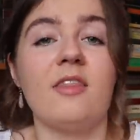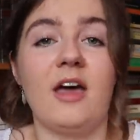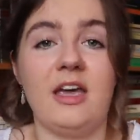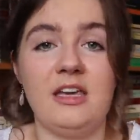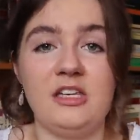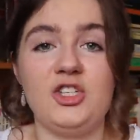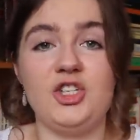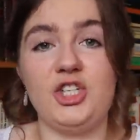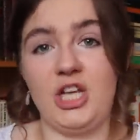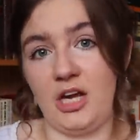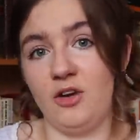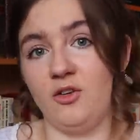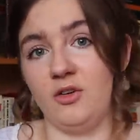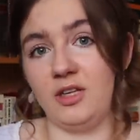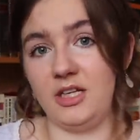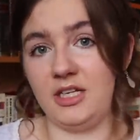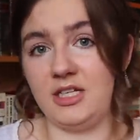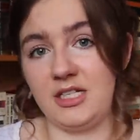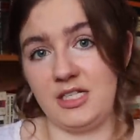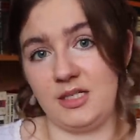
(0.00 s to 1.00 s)
that is
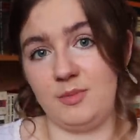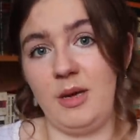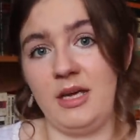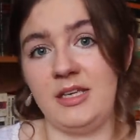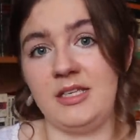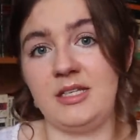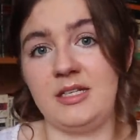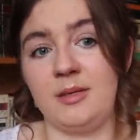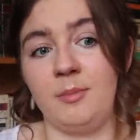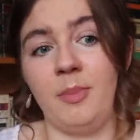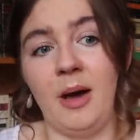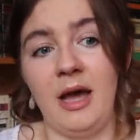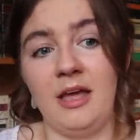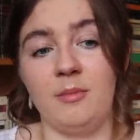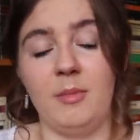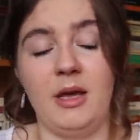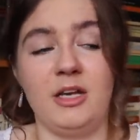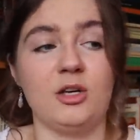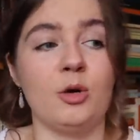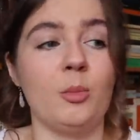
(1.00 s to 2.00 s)
generally dismissed by
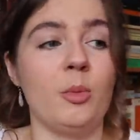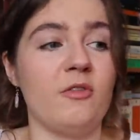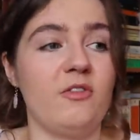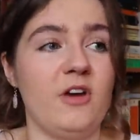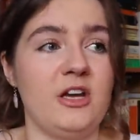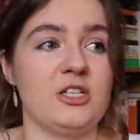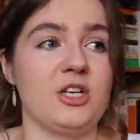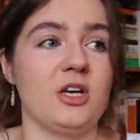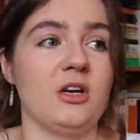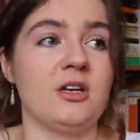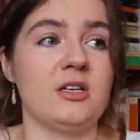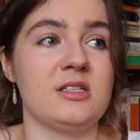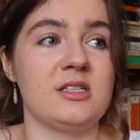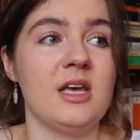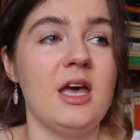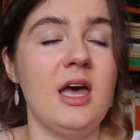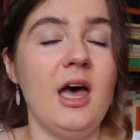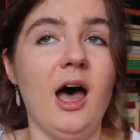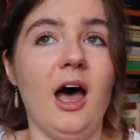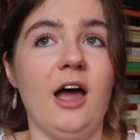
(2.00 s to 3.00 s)
the medical profession, because
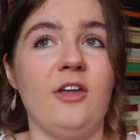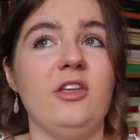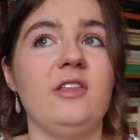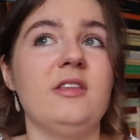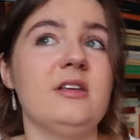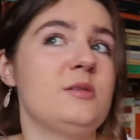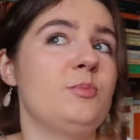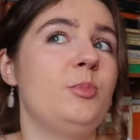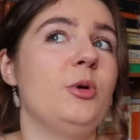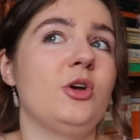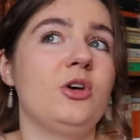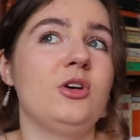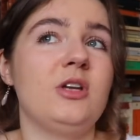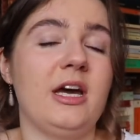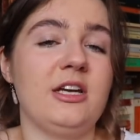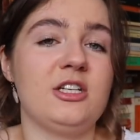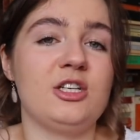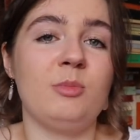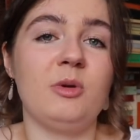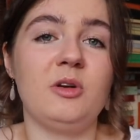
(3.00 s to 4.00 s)
I think this book could
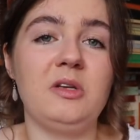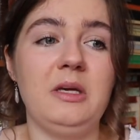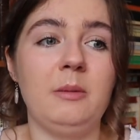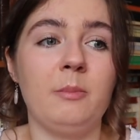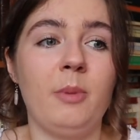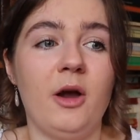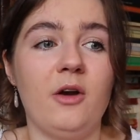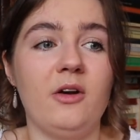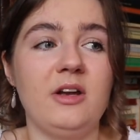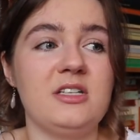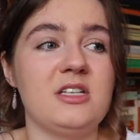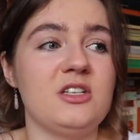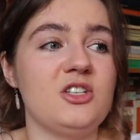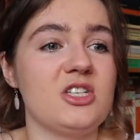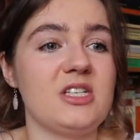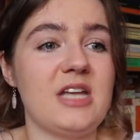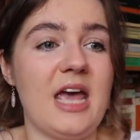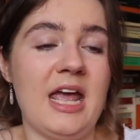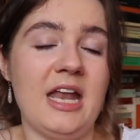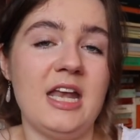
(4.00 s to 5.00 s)
actually be really empowering to
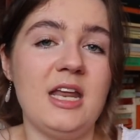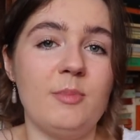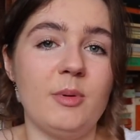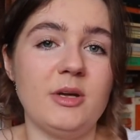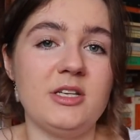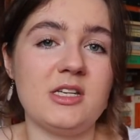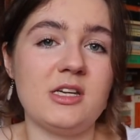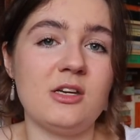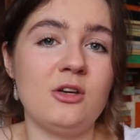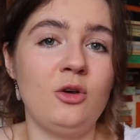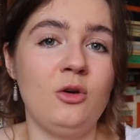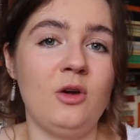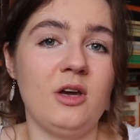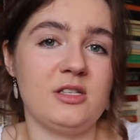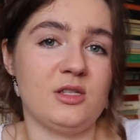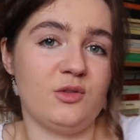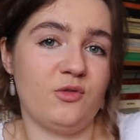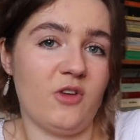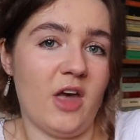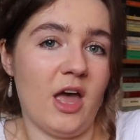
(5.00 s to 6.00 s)
just anybody who
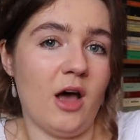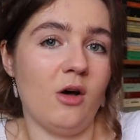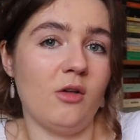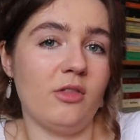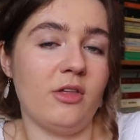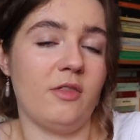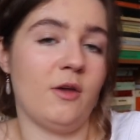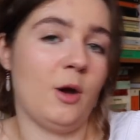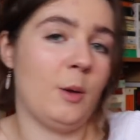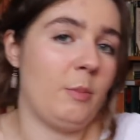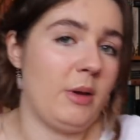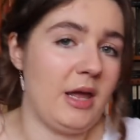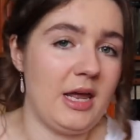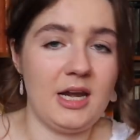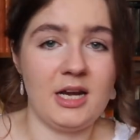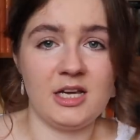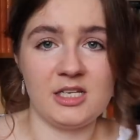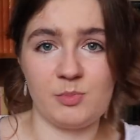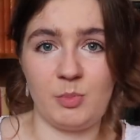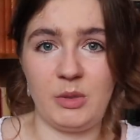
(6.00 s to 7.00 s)
has felt that their
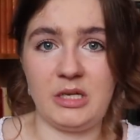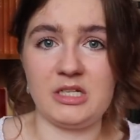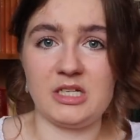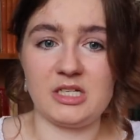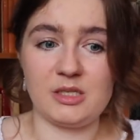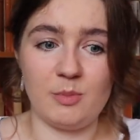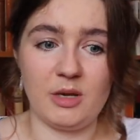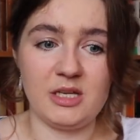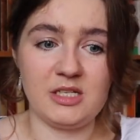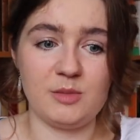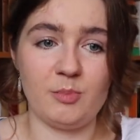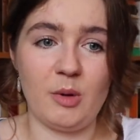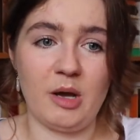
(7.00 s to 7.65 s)
pain has been dismissed